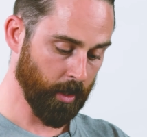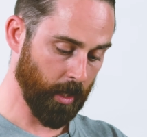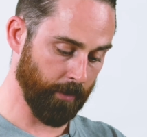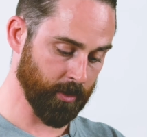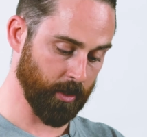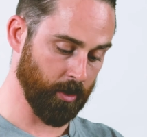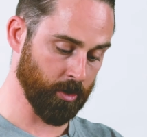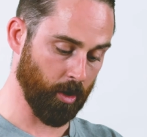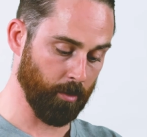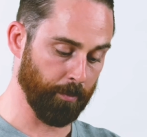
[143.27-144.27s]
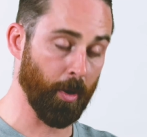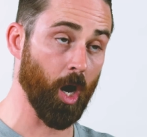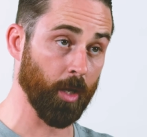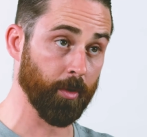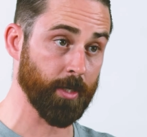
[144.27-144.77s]
Obviously, these are
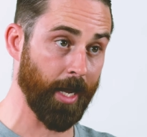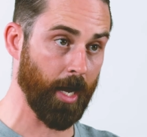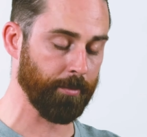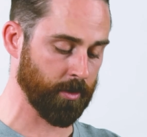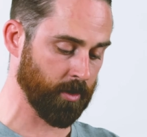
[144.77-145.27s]
polymer tabs, and